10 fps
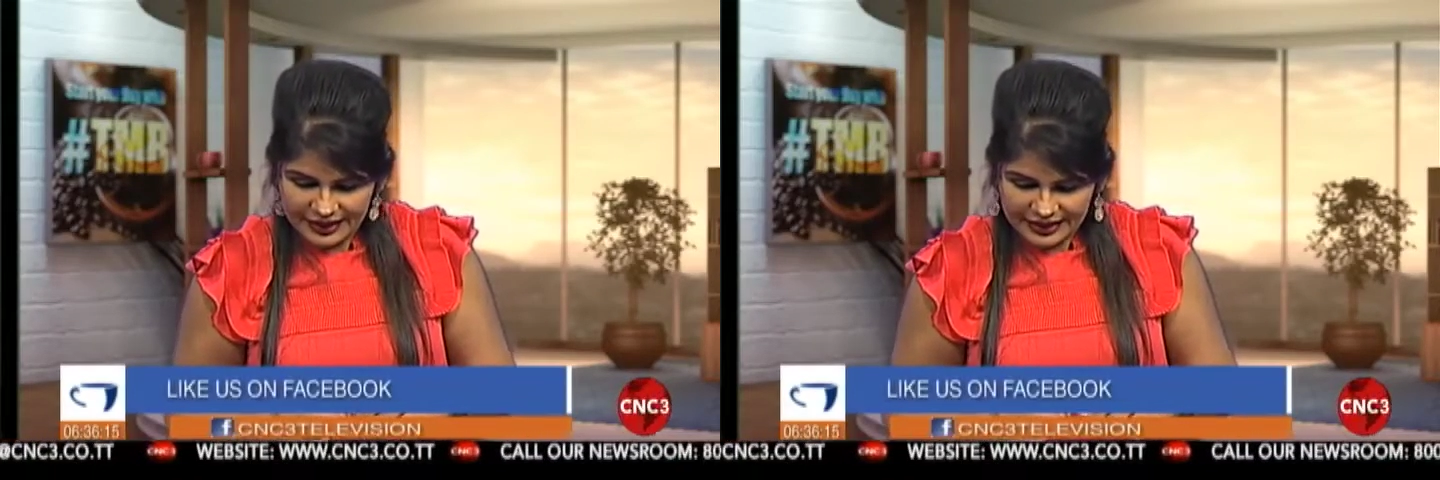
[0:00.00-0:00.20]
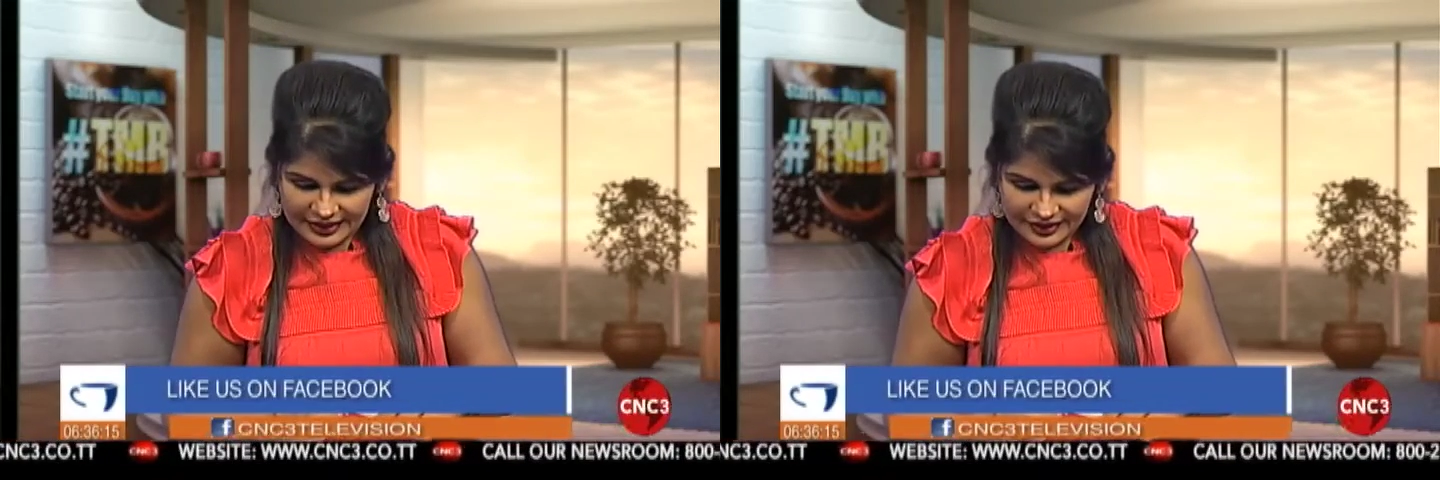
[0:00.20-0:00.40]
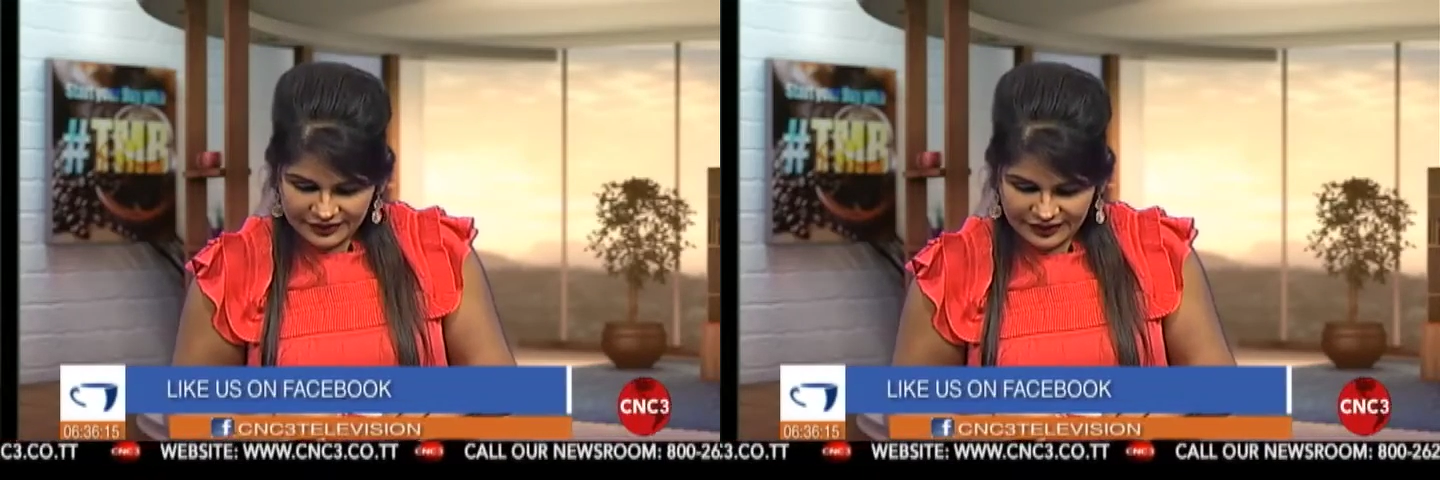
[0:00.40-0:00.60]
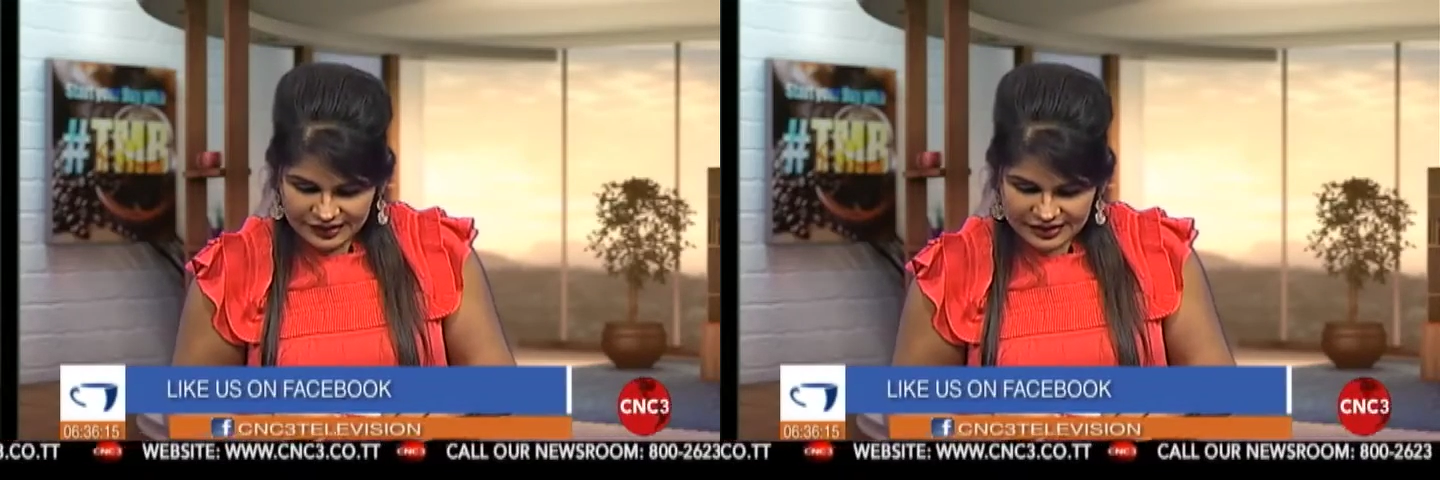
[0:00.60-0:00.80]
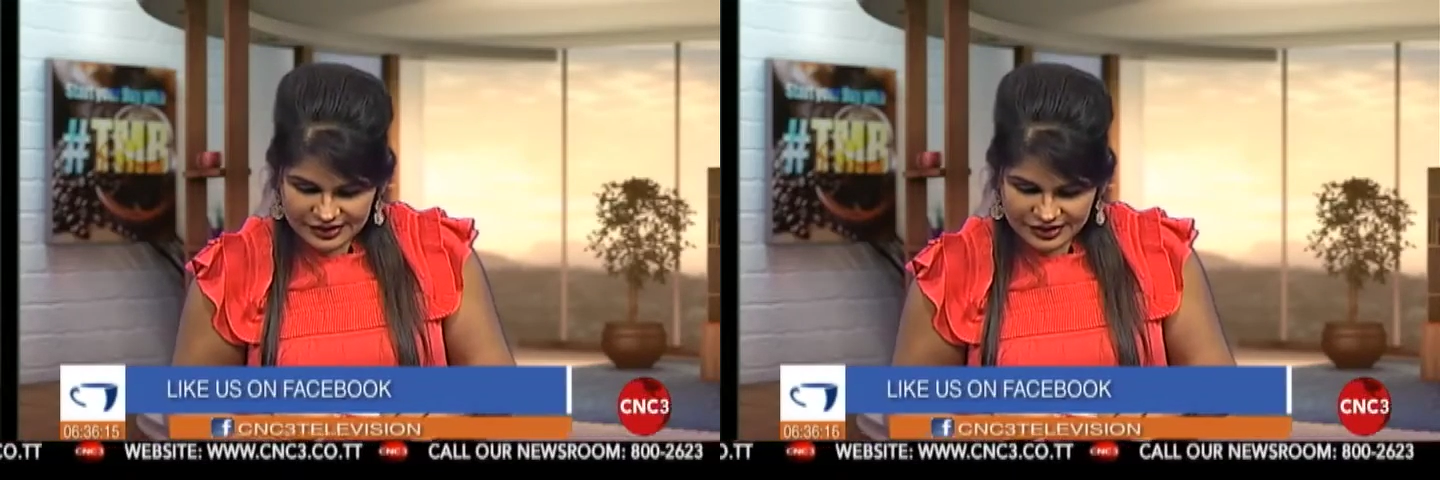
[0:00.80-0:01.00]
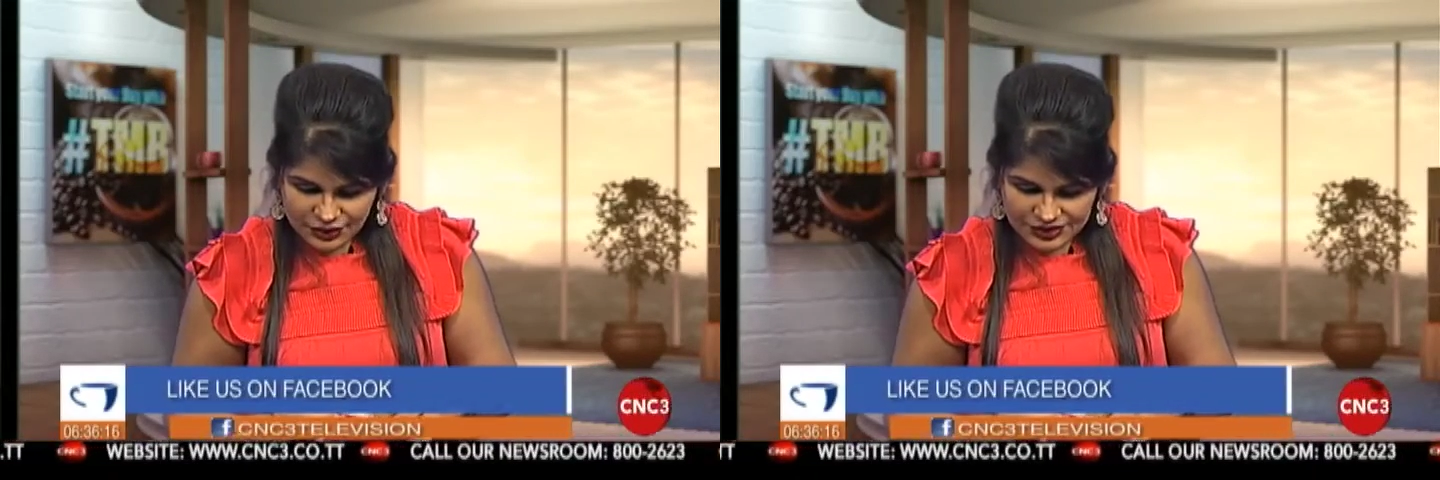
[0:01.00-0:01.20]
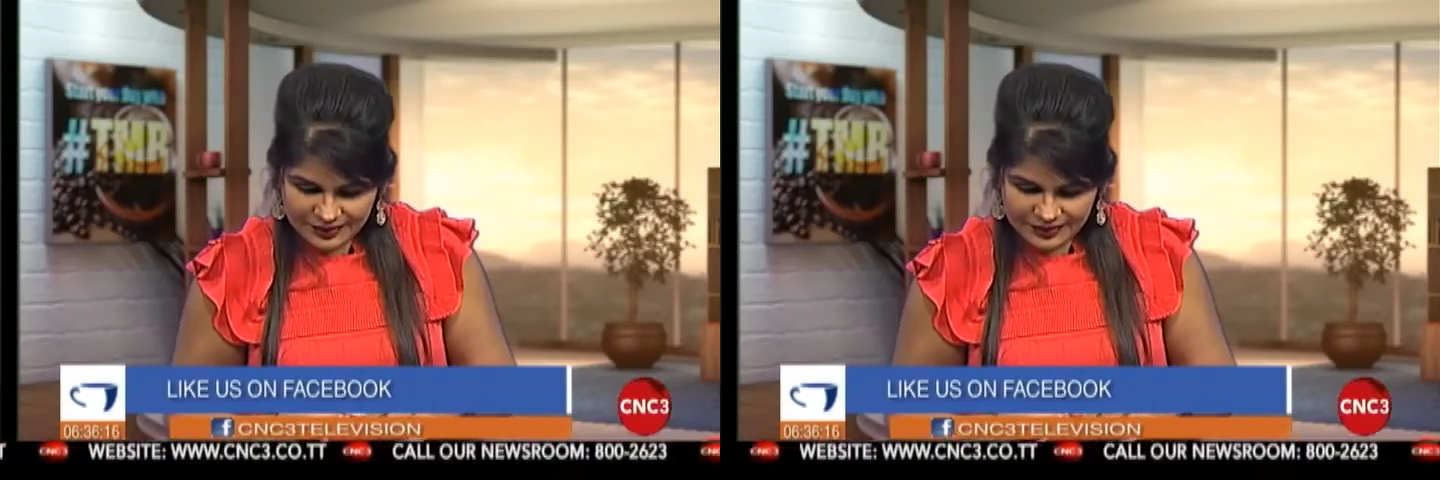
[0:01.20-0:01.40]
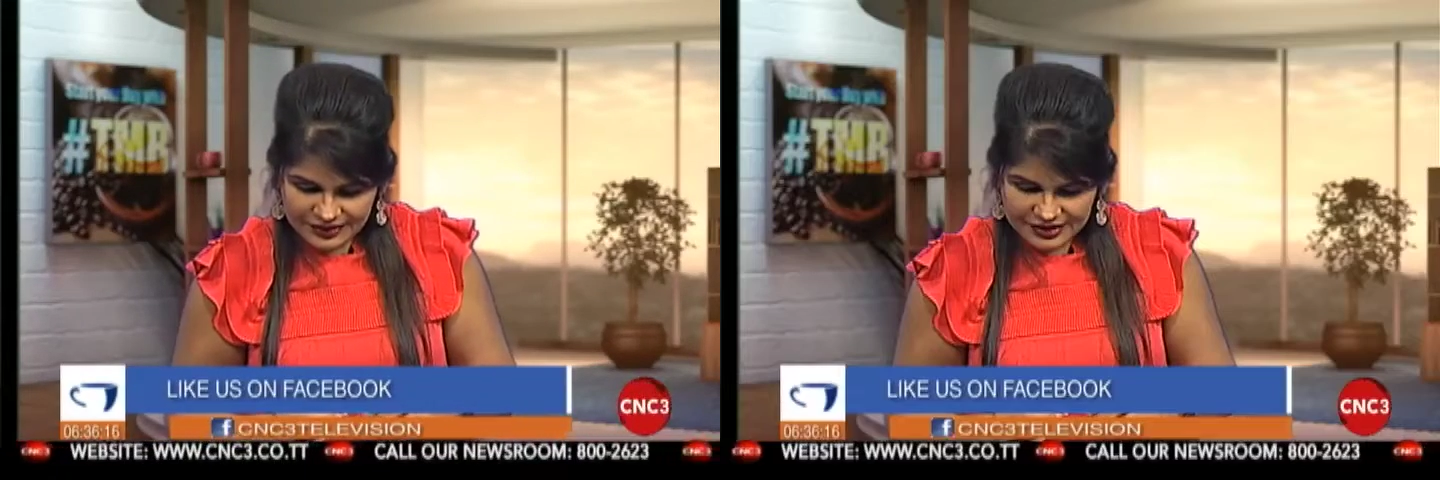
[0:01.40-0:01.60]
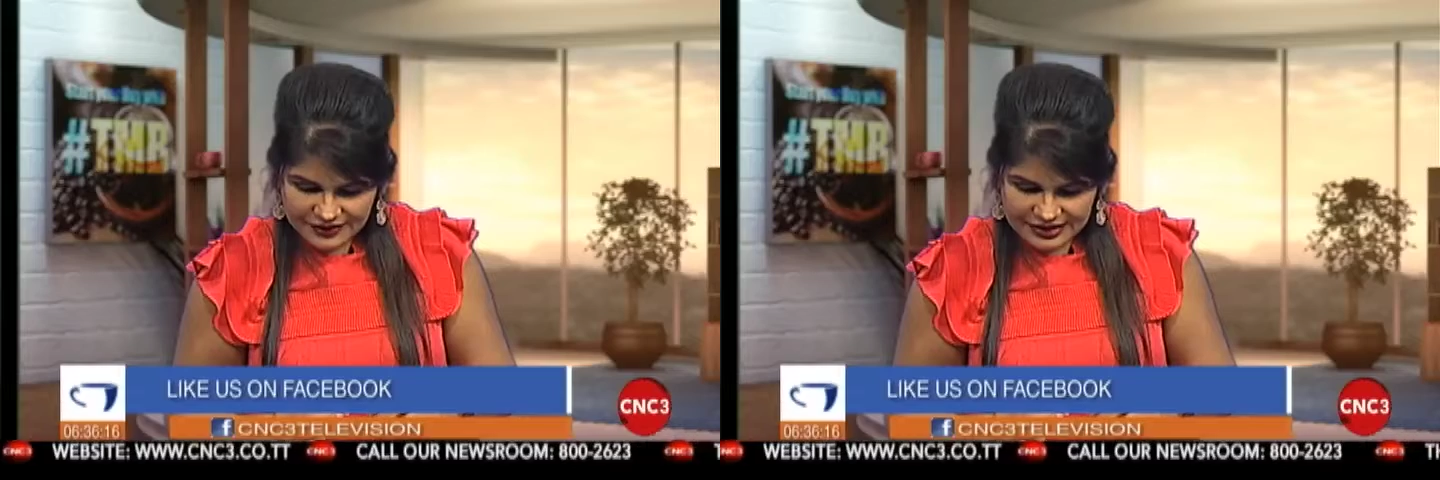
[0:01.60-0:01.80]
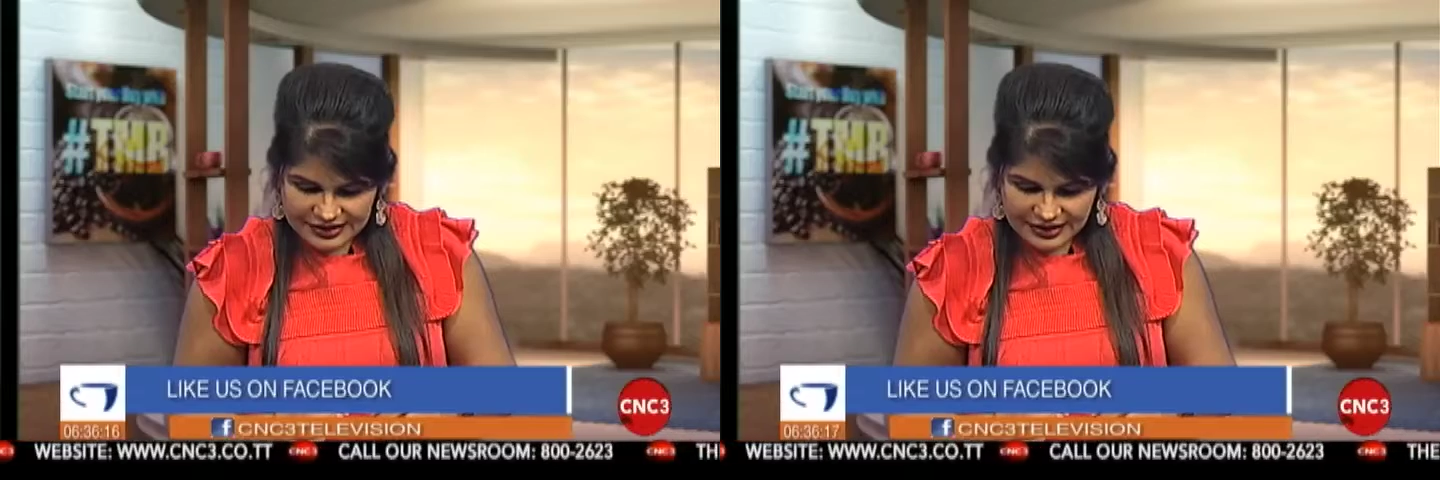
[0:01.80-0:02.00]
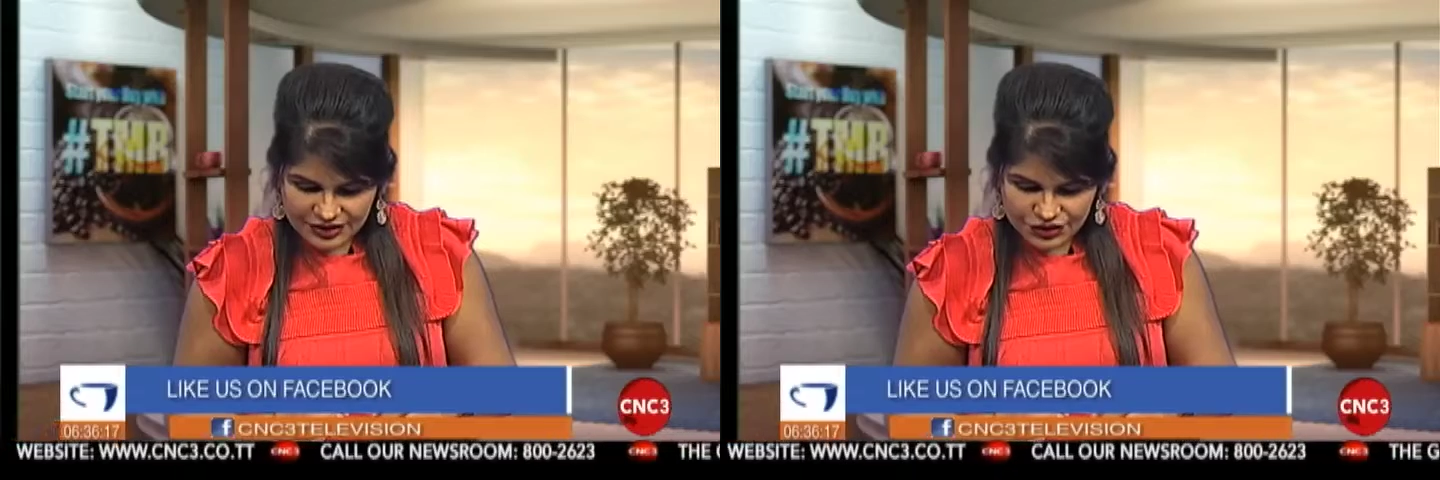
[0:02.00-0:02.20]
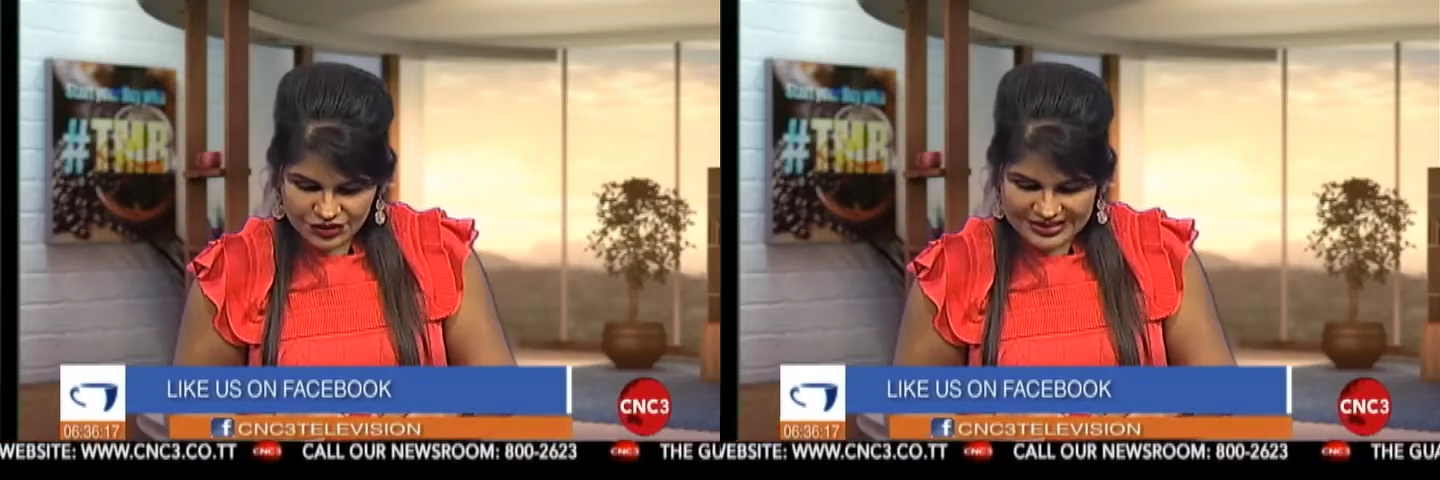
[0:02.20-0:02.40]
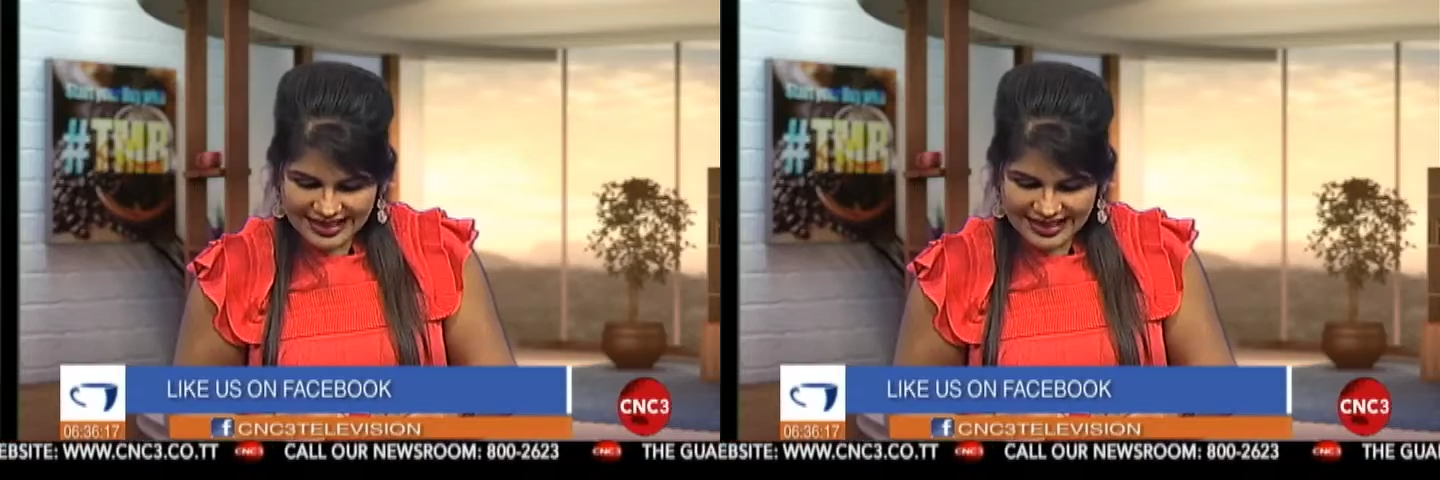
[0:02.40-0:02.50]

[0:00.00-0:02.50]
Yet they felt as though some of the services industries